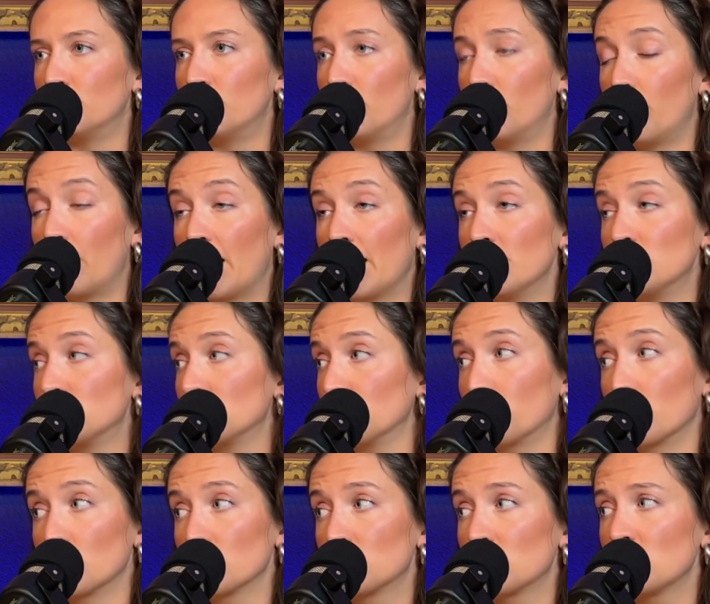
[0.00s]
my
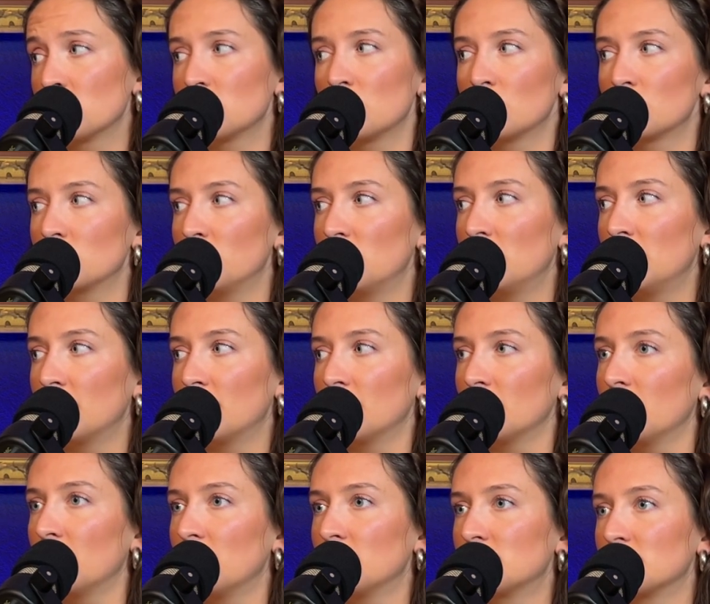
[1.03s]
personal social media, at
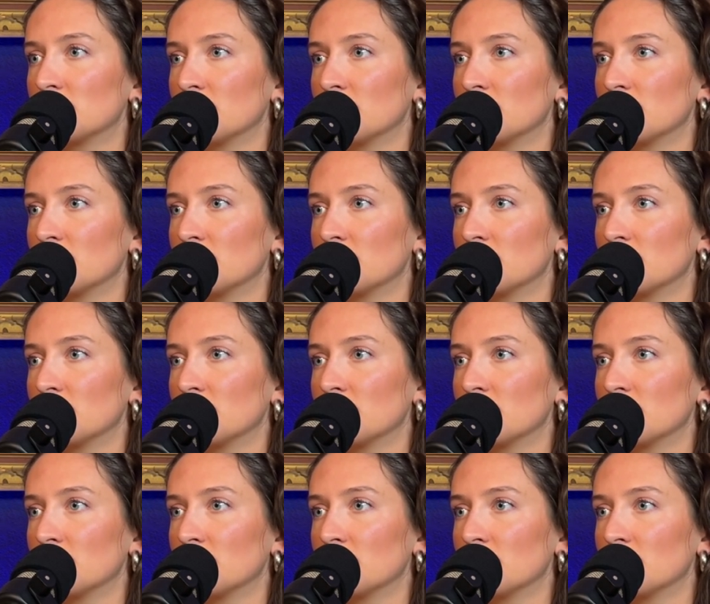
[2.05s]
least.